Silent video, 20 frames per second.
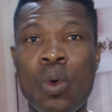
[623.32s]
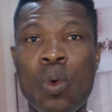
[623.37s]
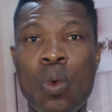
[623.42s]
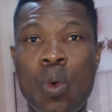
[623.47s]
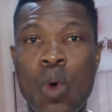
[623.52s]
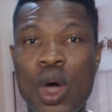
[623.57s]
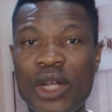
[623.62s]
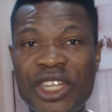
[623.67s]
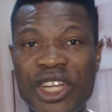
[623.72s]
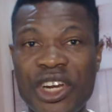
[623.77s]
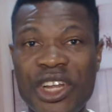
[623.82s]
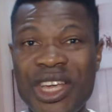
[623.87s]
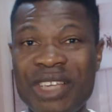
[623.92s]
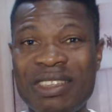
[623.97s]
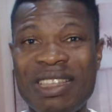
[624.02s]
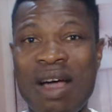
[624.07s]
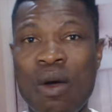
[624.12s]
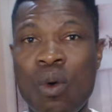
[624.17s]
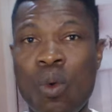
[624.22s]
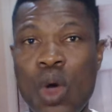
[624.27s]
what it
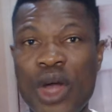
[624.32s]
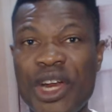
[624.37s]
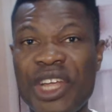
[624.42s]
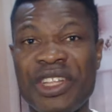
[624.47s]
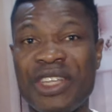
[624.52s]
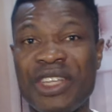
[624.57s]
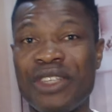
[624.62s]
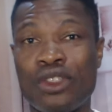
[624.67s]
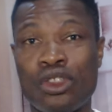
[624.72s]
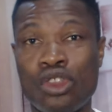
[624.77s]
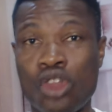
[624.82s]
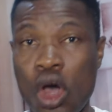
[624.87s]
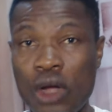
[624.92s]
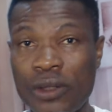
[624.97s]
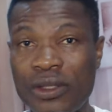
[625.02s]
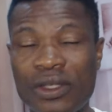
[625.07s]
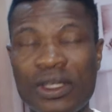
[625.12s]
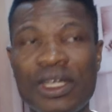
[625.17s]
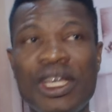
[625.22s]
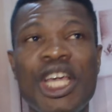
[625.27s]
is and what it is
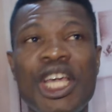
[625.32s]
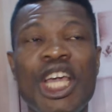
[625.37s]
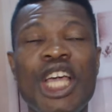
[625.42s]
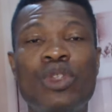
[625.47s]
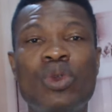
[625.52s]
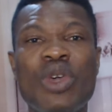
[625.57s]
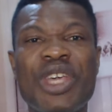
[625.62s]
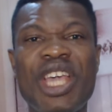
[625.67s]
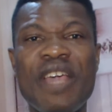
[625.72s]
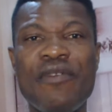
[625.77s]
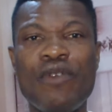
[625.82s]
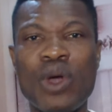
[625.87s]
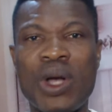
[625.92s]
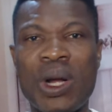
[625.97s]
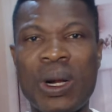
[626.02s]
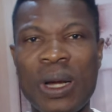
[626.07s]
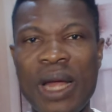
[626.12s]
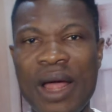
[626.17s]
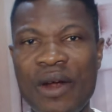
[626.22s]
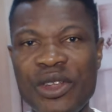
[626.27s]
not. It will give
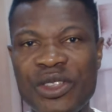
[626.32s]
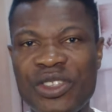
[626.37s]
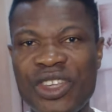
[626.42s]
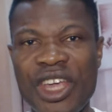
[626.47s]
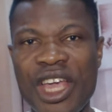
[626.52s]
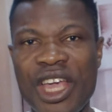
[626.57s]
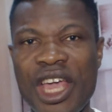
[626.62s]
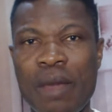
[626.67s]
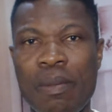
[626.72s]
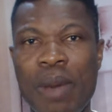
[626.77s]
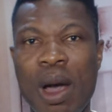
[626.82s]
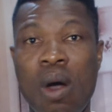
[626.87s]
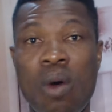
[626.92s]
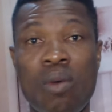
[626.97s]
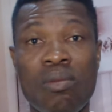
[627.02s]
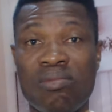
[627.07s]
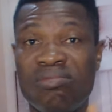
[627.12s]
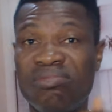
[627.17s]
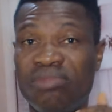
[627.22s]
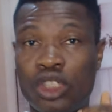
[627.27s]
you clarity
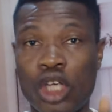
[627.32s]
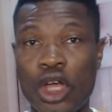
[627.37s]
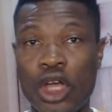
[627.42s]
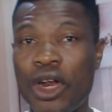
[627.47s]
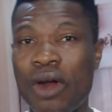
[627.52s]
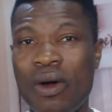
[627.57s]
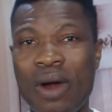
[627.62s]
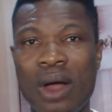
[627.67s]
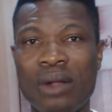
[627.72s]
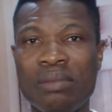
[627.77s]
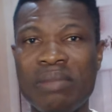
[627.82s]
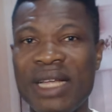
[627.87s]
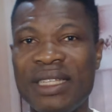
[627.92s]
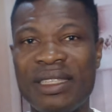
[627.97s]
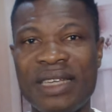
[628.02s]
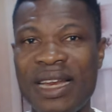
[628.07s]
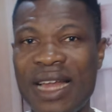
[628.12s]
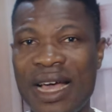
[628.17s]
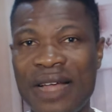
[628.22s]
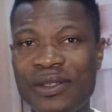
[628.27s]
about turnaround
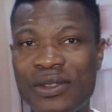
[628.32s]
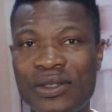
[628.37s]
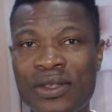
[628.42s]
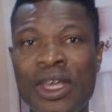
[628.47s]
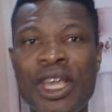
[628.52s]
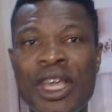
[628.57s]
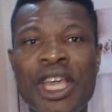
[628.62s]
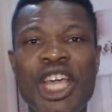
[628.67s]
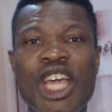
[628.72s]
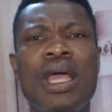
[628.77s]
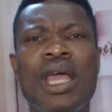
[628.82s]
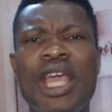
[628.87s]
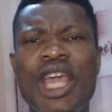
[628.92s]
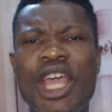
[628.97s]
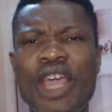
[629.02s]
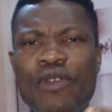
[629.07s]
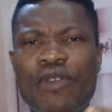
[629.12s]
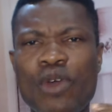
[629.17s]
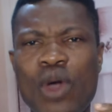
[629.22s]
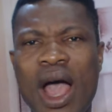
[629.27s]
maintenance.
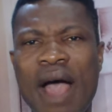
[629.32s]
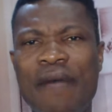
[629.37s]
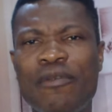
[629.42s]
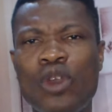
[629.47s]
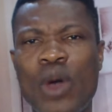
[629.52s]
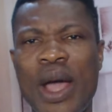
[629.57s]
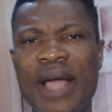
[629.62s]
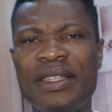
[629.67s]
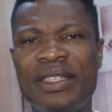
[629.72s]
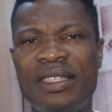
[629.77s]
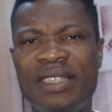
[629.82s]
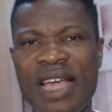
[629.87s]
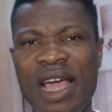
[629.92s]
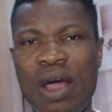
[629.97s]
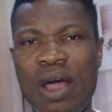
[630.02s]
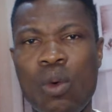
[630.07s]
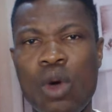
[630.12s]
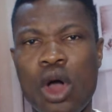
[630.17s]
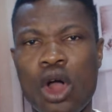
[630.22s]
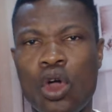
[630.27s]
If you have no
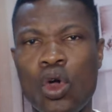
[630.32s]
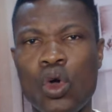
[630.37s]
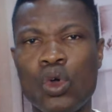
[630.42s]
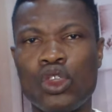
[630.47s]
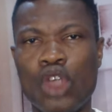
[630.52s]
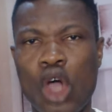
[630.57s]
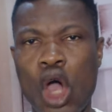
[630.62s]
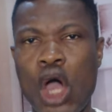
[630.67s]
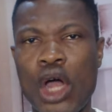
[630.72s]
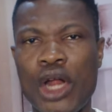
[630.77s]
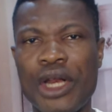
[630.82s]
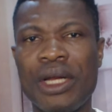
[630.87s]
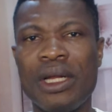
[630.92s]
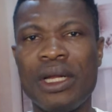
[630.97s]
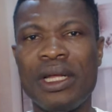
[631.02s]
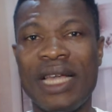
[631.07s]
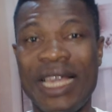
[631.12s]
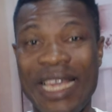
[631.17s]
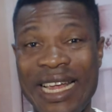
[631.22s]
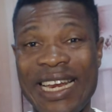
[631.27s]
idea what goes
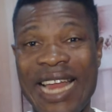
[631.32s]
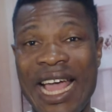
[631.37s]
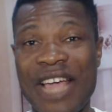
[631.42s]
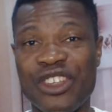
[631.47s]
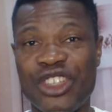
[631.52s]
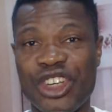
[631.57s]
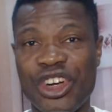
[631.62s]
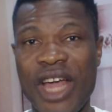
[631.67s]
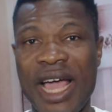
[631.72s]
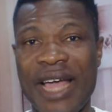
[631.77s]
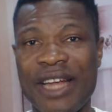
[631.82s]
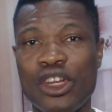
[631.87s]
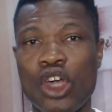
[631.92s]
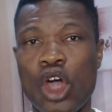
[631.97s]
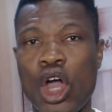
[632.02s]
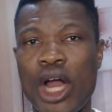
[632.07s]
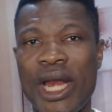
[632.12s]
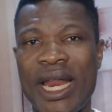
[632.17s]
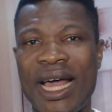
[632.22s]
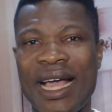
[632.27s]
on in Nigeria in
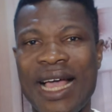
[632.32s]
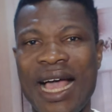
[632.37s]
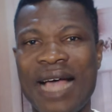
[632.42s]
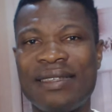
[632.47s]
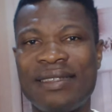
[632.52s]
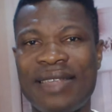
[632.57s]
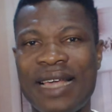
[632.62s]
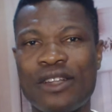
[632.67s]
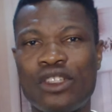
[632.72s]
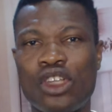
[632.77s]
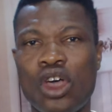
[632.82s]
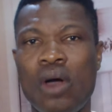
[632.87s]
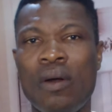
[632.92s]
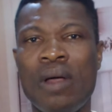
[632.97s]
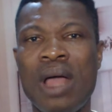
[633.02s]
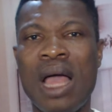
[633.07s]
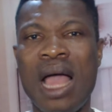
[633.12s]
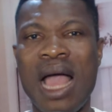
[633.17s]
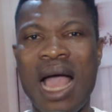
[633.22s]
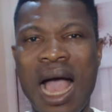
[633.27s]
the oil and gas sector,
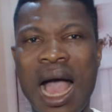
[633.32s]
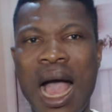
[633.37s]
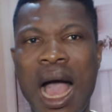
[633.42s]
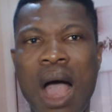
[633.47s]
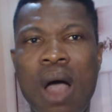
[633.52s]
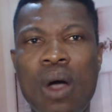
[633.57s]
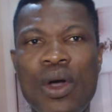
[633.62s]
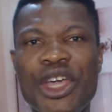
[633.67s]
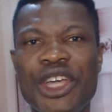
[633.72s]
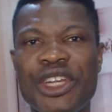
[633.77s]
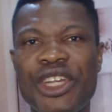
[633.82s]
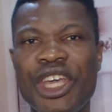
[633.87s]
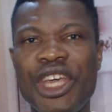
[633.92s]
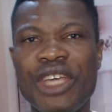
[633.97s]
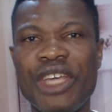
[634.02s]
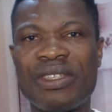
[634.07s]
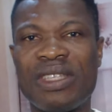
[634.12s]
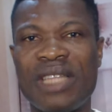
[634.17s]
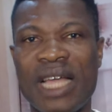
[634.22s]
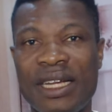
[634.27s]
how it
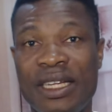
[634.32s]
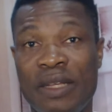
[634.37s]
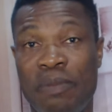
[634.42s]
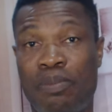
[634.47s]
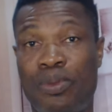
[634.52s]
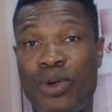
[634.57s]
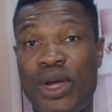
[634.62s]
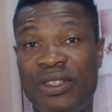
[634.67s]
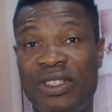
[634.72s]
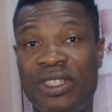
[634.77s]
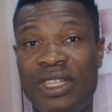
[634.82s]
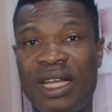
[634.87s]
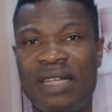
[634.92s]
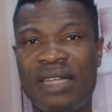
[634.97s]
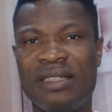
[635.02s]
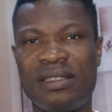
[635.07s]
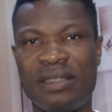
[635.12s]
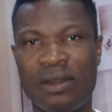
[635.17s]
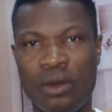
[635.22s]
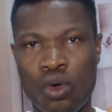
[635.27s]
is that the
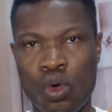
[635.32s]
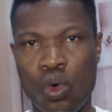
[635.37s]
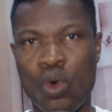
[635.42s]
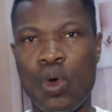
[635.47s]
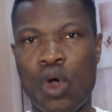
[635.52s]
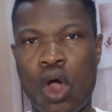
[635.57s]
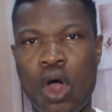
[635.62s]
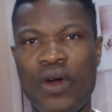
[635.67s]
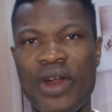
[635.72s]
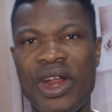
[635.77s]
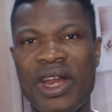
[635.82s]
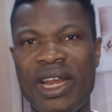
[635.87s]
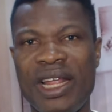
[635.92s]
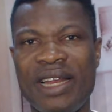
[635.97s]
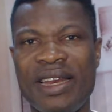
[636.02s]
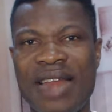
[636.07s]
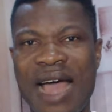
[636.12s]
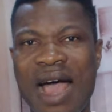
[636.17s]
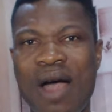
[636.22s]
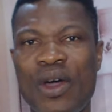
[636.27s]
president, who
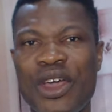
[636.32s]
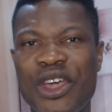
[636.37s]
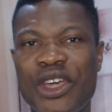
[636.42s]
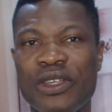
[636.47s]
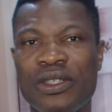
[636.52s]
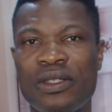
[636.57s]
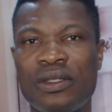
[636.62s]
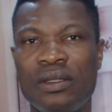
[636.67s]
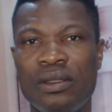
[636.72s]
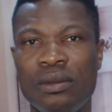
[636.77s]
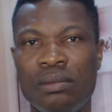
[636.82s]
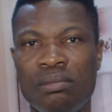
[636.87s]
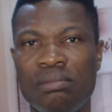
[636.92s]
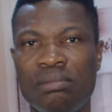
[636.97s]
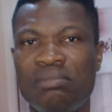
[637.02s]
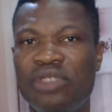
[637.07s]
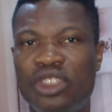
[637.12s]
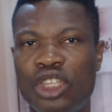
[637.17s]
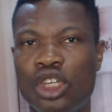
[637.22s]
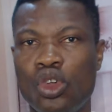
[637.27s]
currently now is
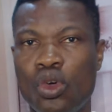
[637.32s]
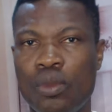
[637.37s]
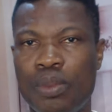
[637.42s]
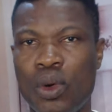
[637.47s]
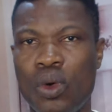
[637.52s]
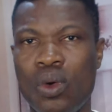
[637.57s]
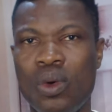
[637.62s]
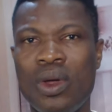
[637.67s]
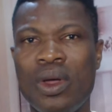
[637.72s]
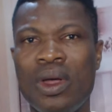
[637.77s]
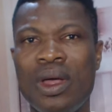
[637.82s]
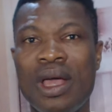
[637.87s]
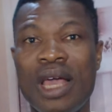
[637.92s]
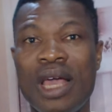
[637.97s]
Tinubu,